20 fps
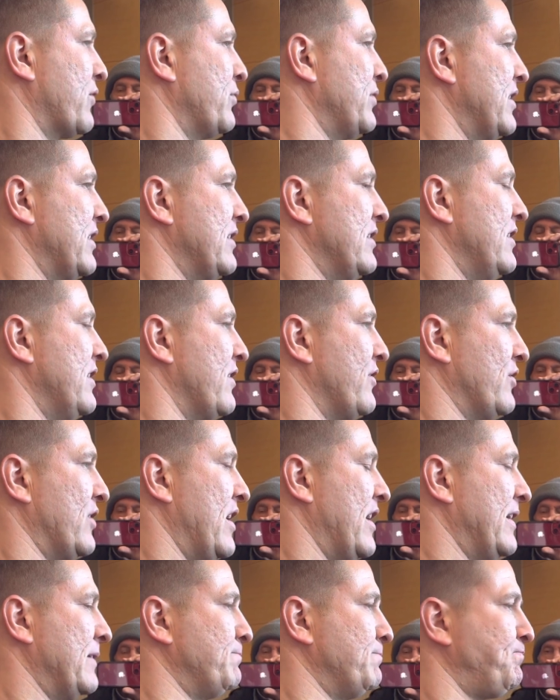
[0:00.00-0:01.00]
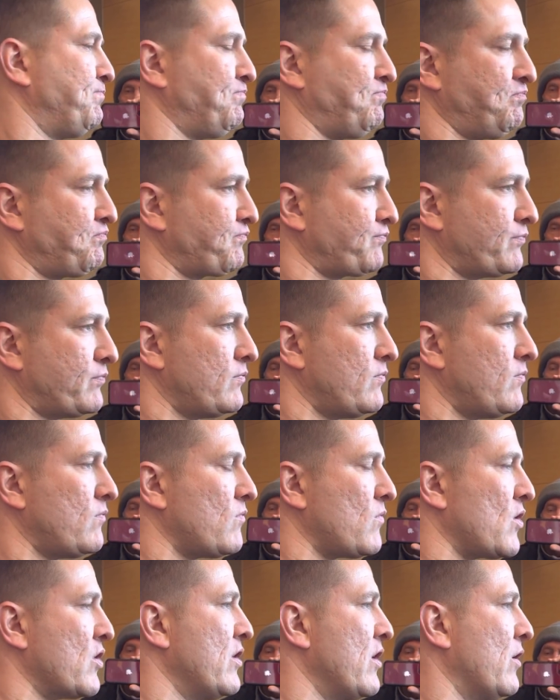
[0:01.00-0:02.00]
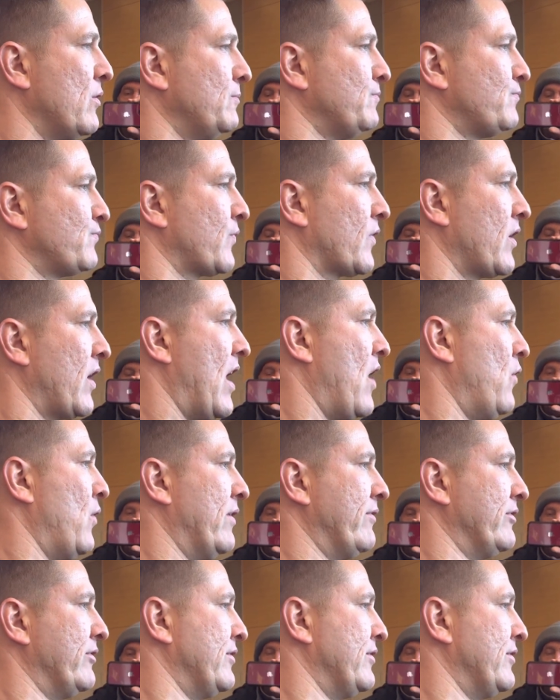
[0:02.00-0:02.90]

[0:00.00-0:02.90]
we did the other night. You know, however